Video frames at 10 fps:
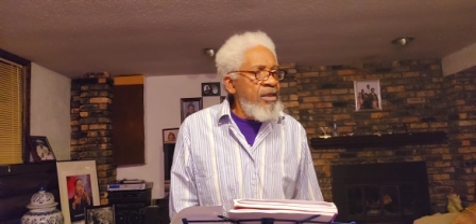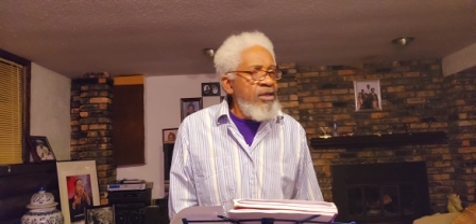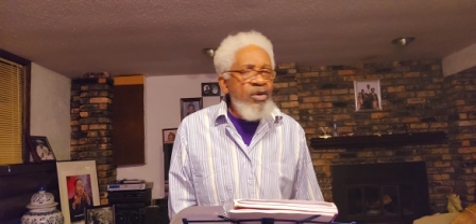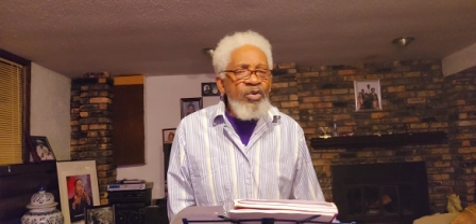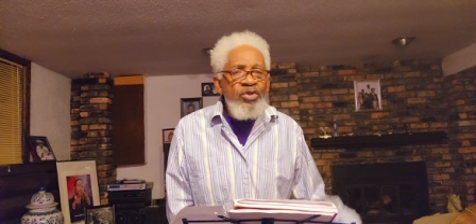
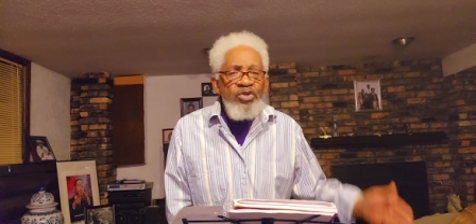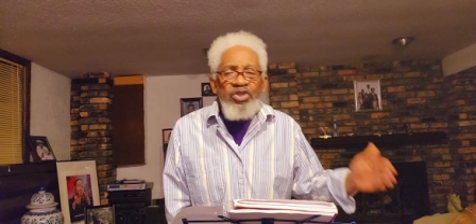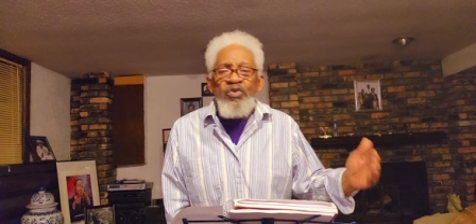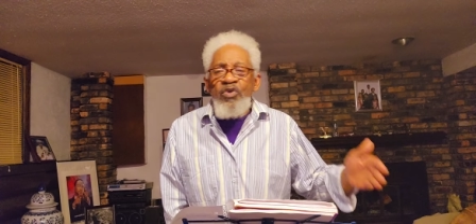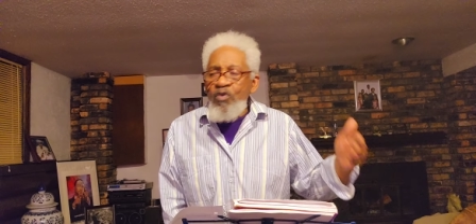No, you
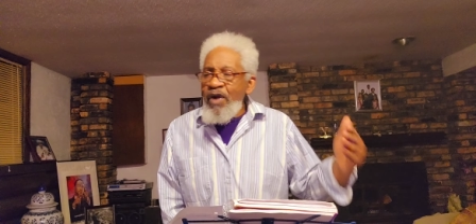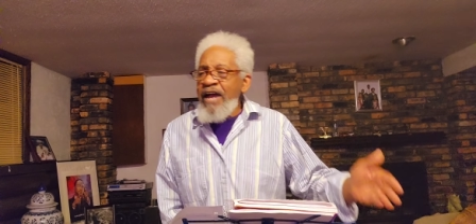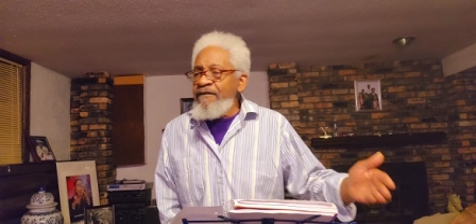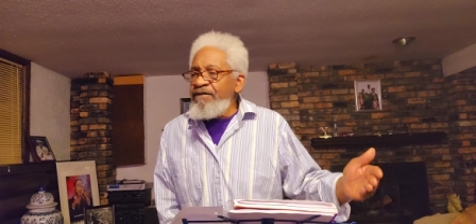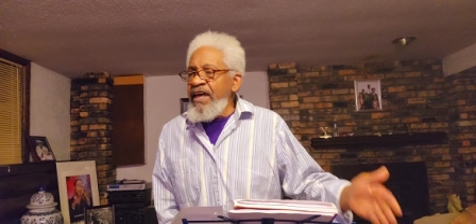do the
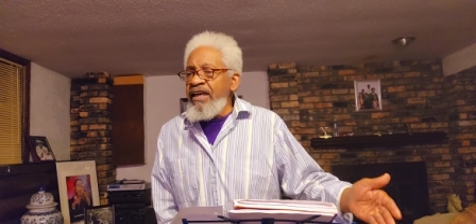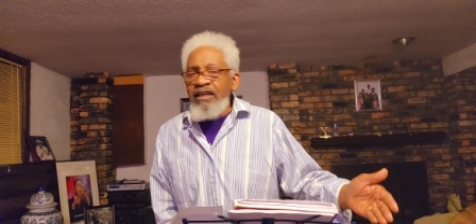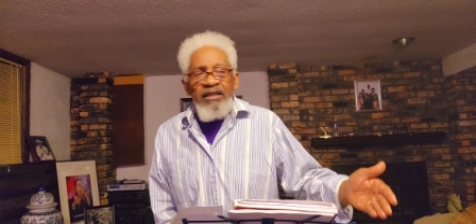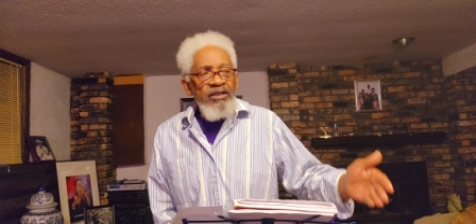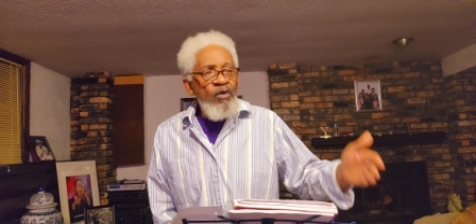right thing.
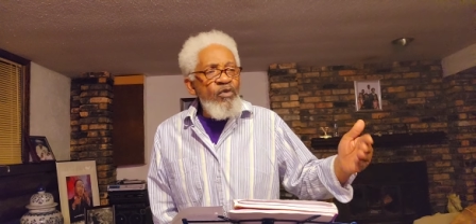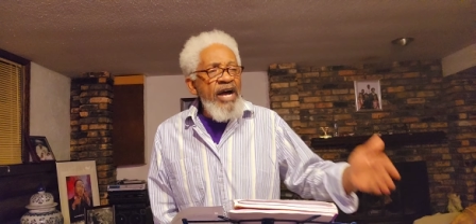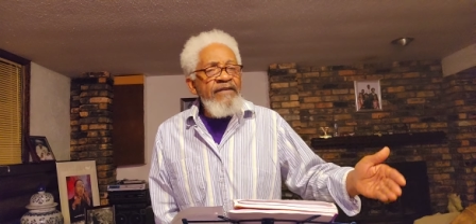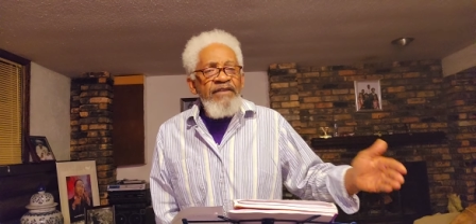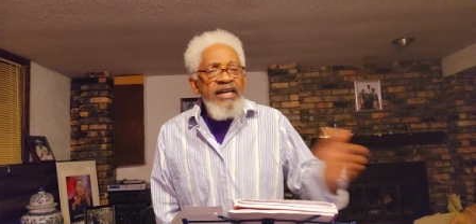The
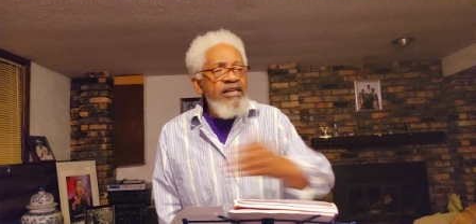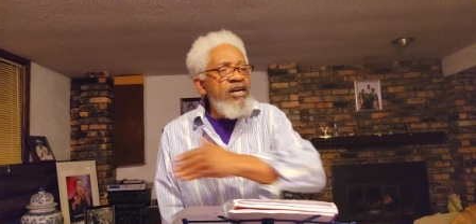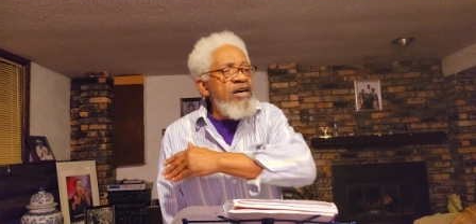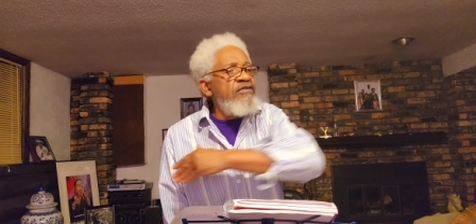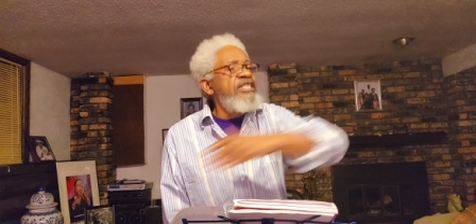right thing covers